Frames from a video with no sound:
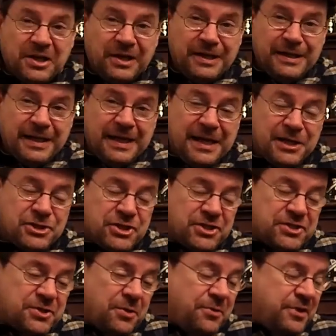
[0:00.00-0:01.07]
and cleaning
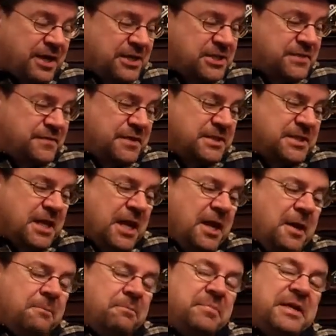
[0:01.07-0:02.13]
agents and all the rest of it,
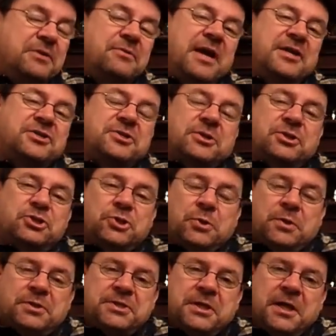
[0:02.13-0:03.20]
be rest
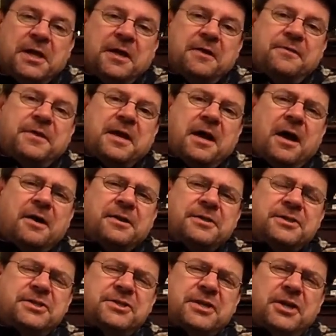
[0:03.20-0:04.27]
assured they are
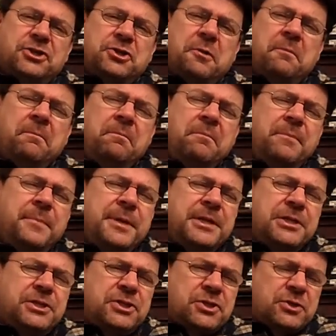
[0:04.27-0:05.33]
in such
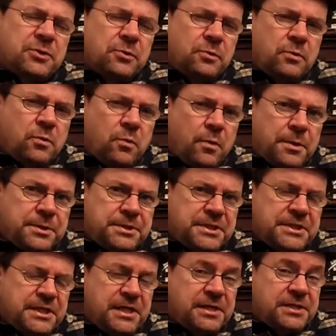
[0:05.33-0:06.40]
minuscule
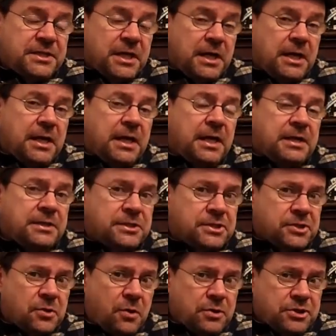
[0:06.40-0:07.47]
quantities in
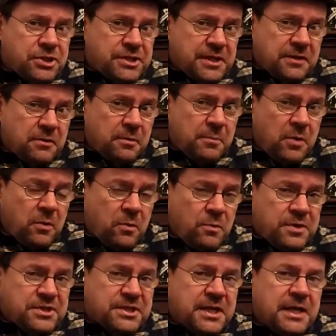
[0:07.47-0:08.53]
Scotch single
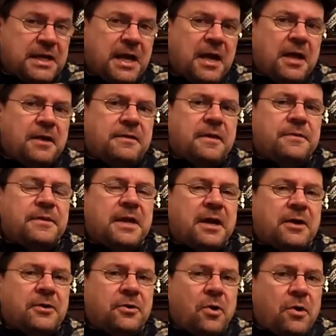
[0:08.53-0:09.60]
malt whisky that they
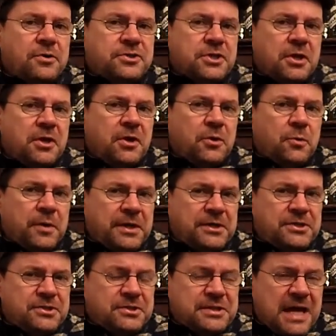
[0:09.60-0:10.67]
are not
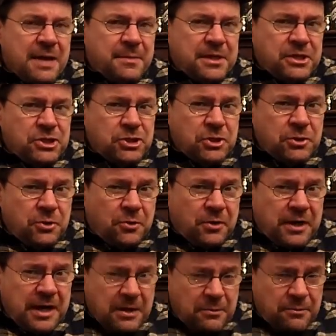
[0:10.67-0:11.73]
going to damage
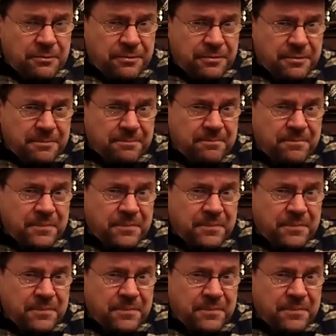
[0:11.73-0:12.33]
your health.